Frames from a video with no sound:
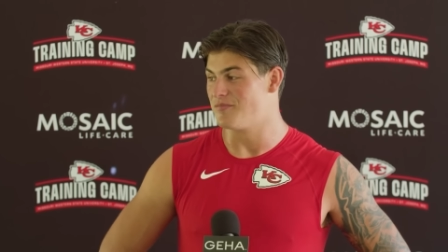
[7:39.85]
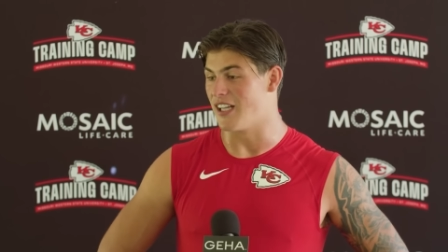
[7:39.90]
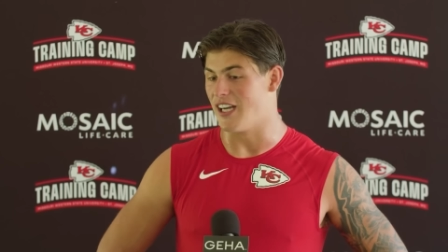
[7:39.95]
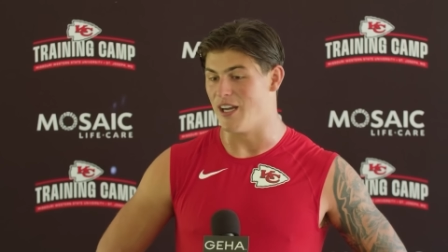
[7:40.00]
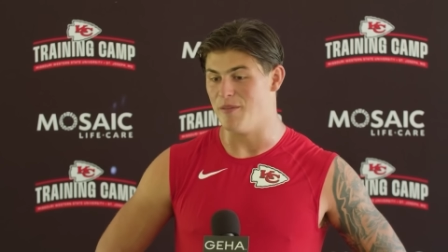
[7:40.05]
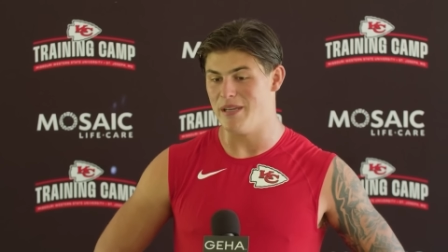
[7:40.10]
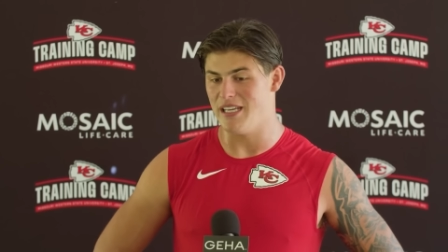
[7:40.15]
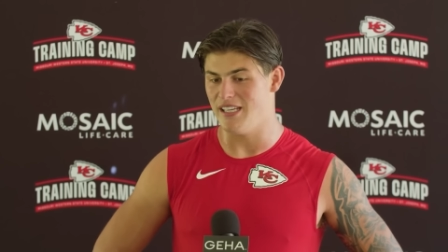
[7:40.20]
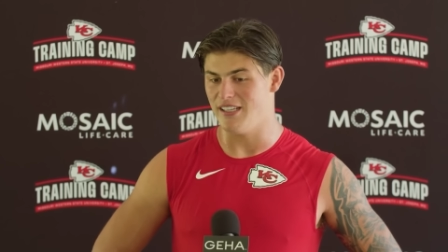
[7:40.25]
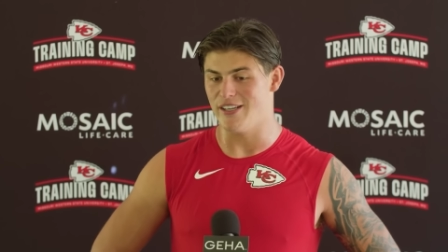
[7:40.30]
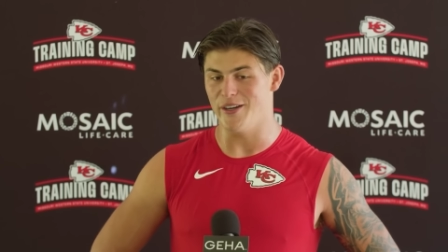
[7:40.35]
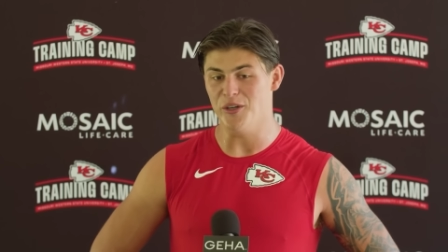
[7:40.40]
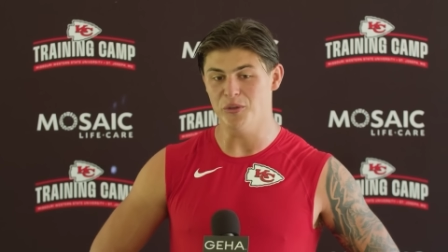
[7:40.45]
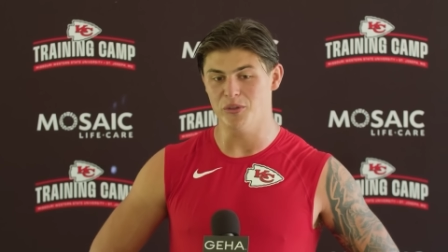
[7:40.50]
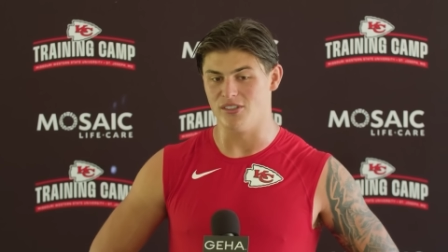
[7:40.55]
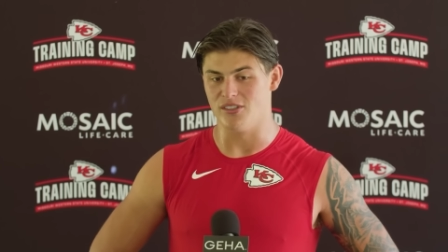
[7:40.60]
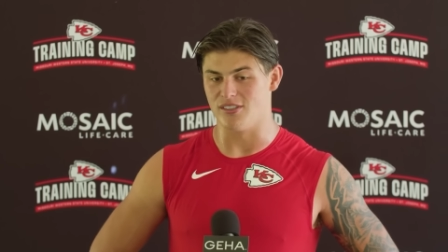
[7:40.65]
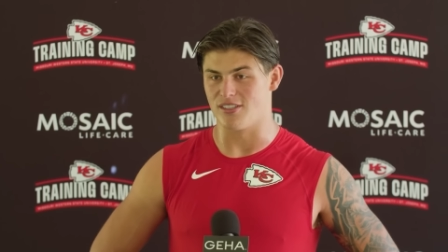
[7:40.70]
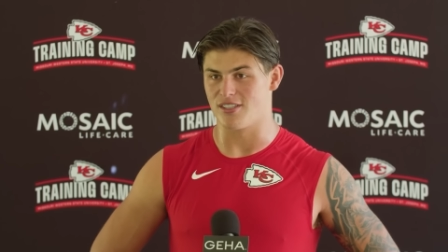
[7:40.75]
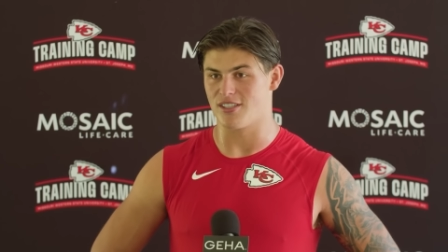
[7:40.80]
I mean, no
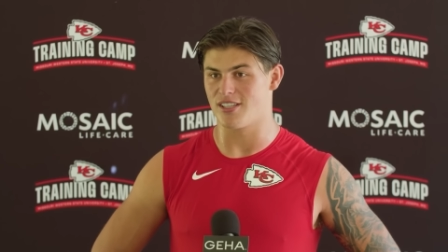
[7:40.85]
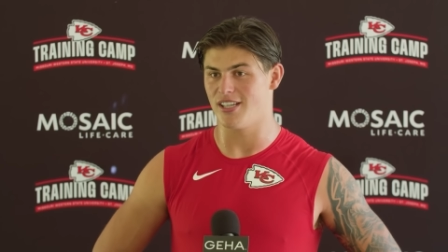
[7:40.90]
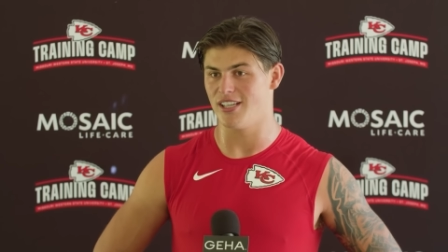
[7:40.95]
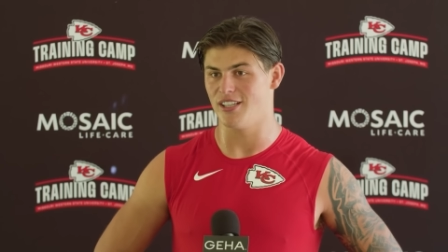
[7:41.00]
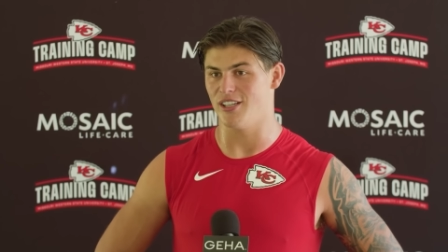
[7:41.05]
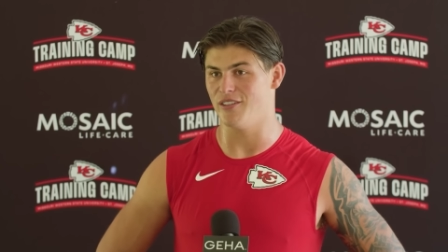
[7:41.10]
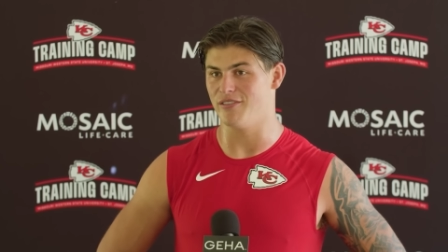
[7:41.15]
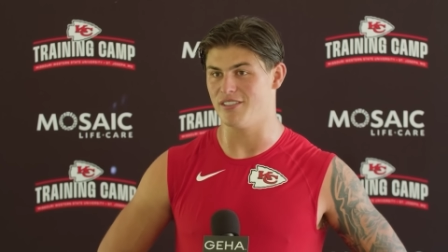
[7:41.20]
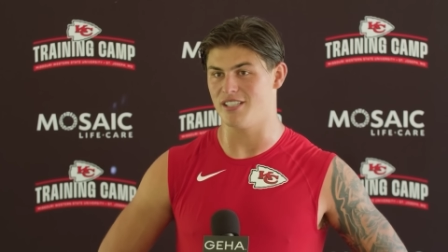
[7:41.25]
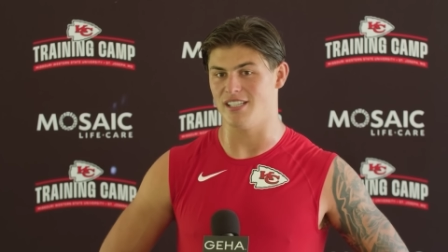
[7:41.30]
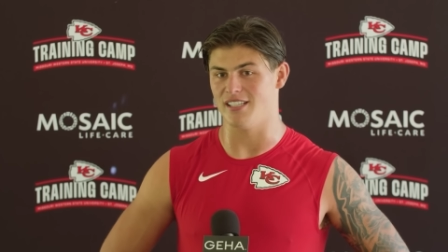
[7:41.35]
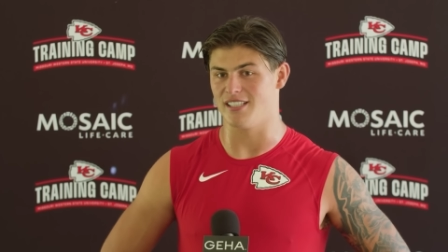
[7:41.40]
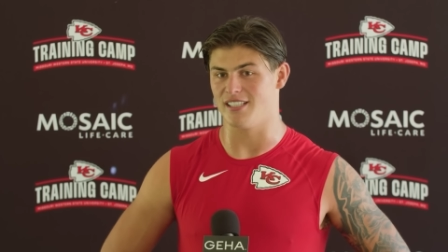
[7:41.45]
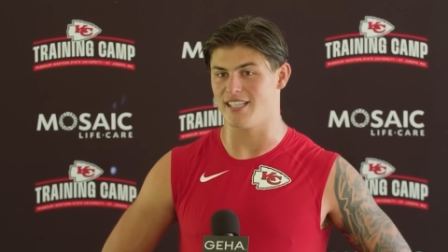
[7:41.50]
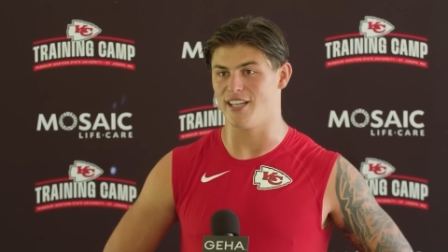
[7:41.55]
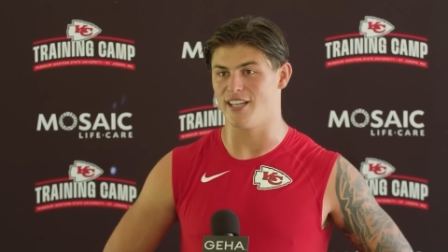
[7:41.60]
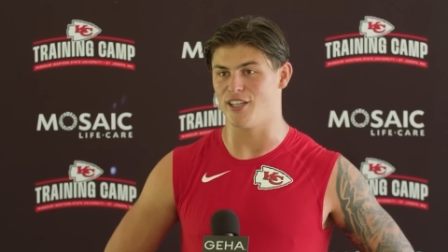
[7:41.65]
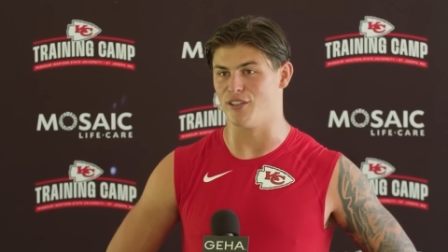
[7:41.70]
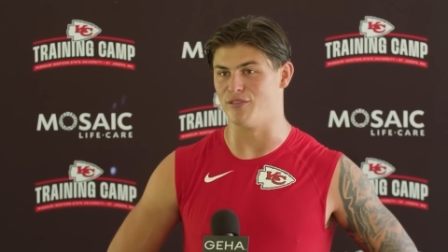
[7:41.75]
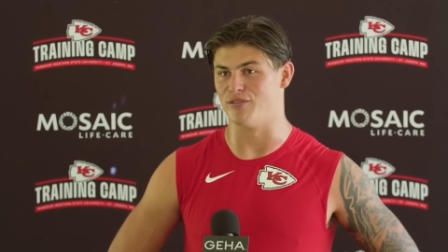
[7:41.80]
one's, obviously, this
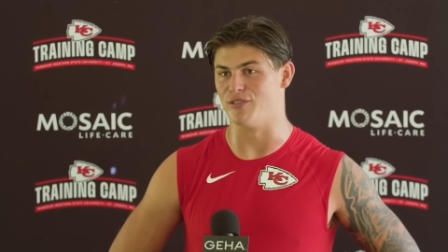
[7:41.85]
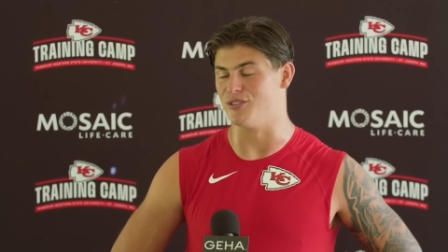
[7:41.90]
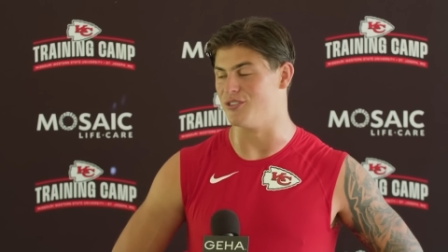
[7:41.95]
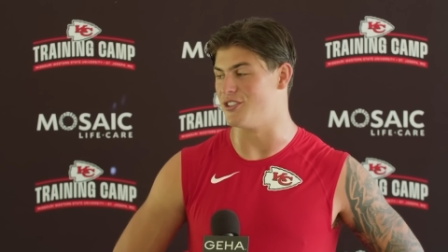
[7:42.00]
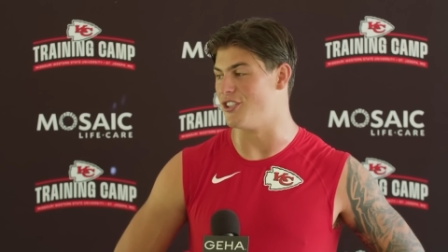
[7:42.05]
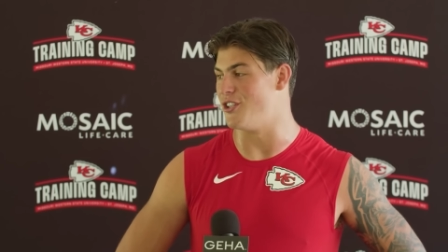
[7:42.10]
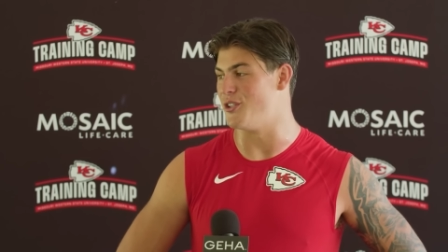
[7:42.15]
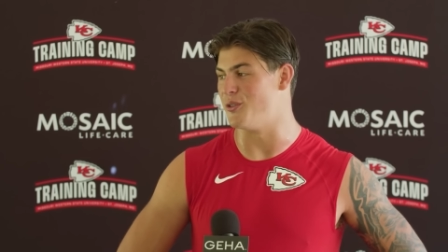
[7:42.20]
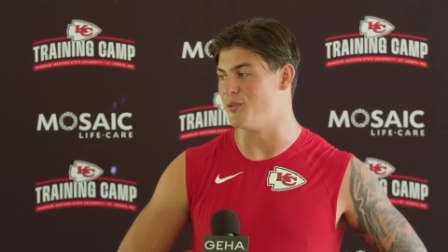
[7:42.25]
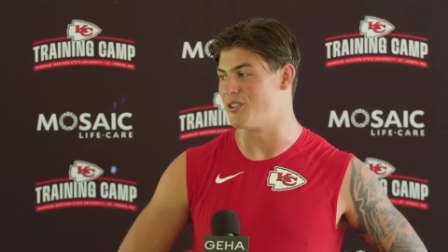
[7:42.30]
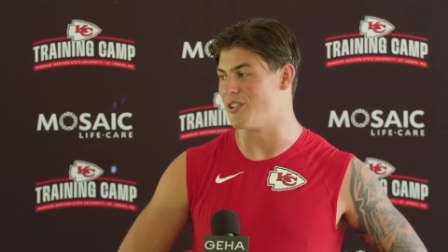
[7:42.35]
kickoff rule's new,